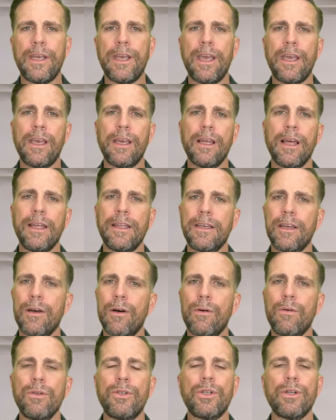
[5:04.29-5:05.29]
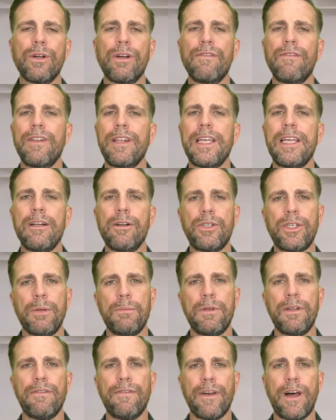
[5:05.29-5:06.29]
a culture of leadership
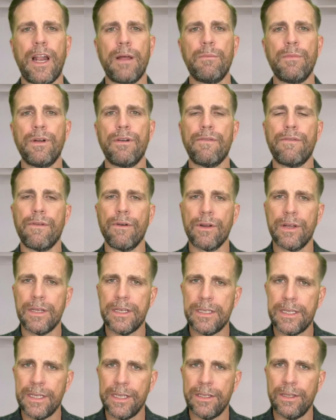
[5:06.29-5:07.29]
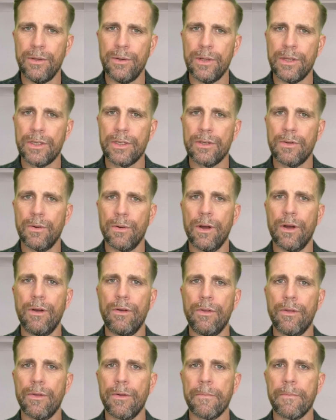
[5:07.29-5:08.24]
development for continuous growth.